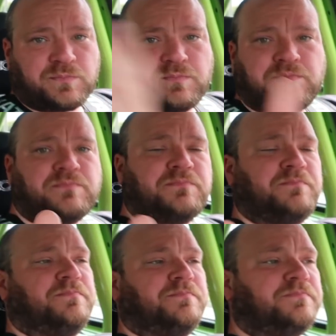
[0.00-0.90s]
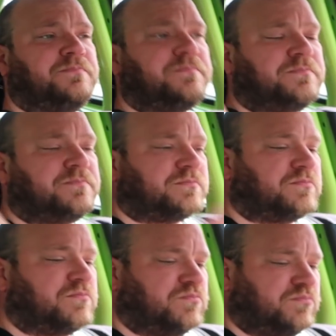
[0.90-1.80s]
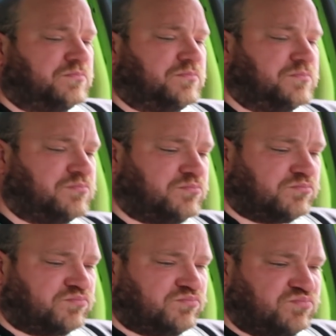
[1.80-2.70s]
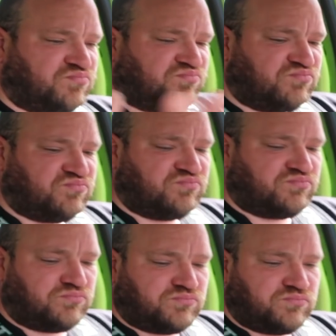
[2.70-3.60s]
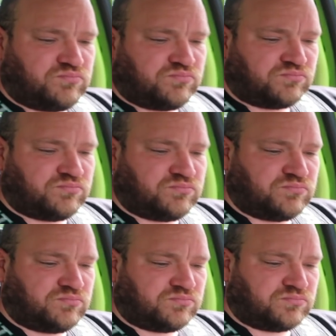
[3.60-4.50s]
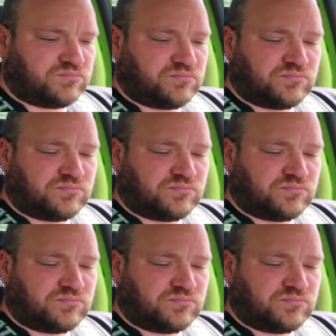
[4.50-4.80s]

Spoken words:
[no speech]